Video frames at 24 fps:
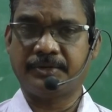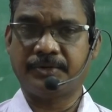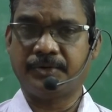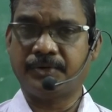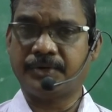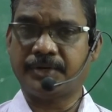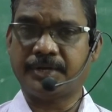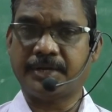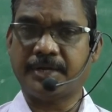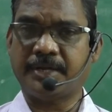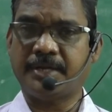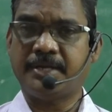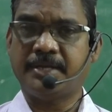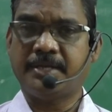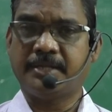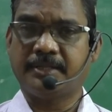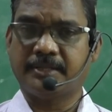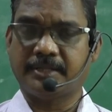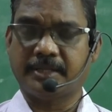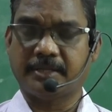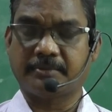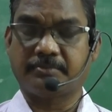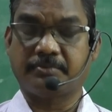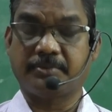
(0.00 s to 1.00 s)
Okay,
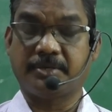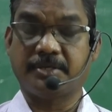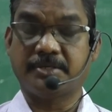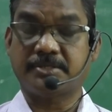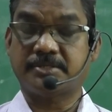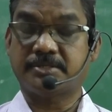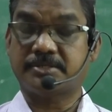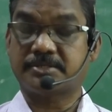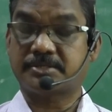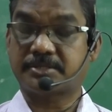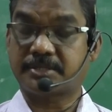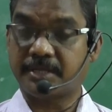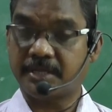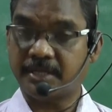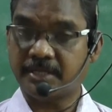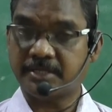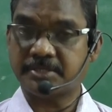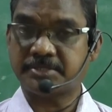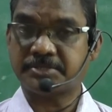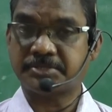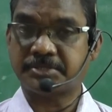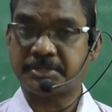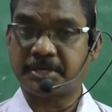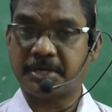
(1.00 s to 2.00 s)
that means
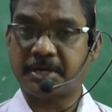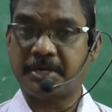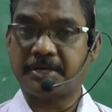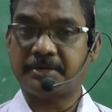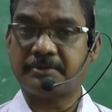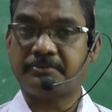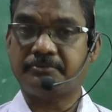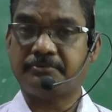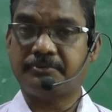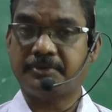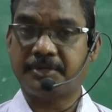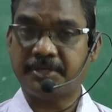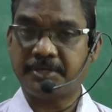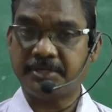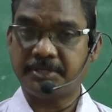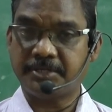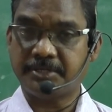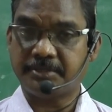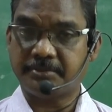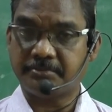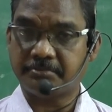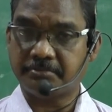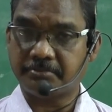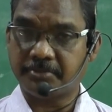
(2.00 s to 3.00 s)
scales are
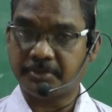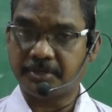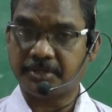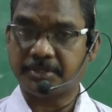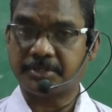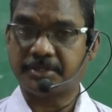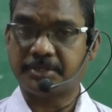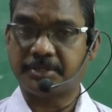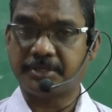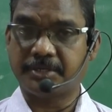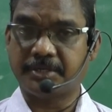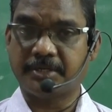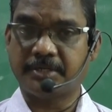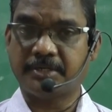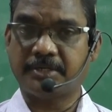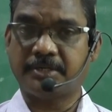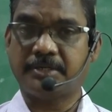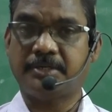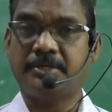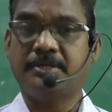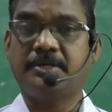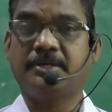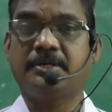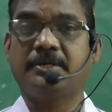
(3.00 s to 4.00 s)
very important